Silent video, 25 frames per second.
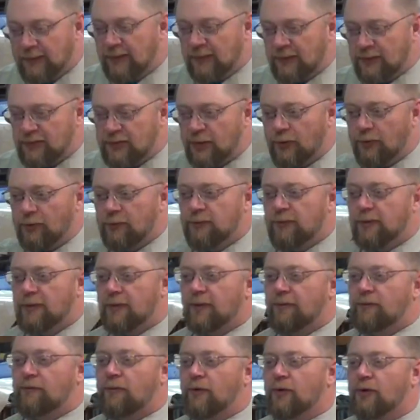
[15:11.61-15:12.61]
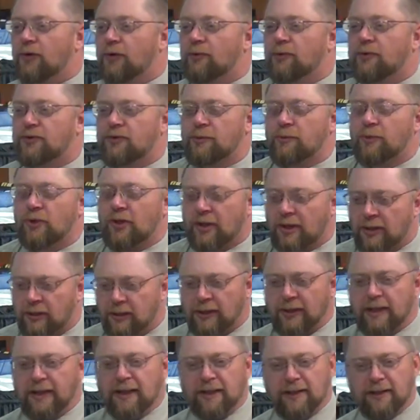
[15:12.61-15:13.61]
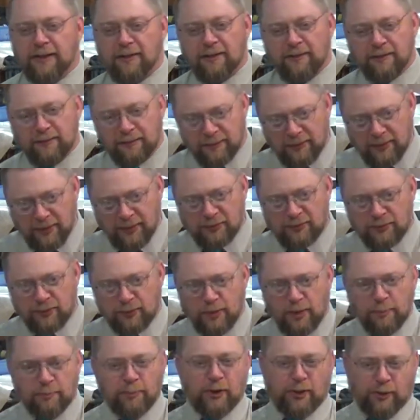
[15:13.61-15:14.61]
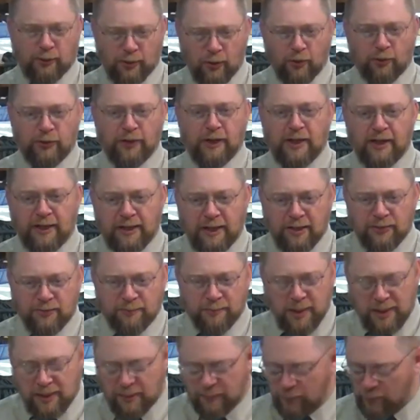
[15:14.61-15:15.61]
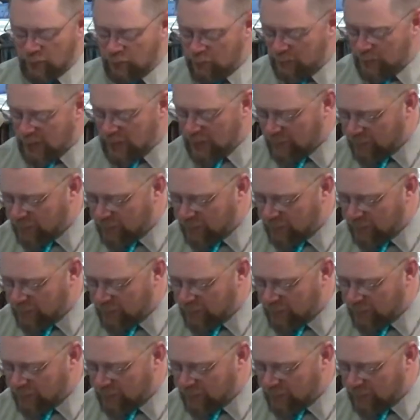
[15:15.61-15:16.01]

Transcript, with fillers: So a fuller was someone that cleaned and, and scrubbed the clothing, I guess, made them, made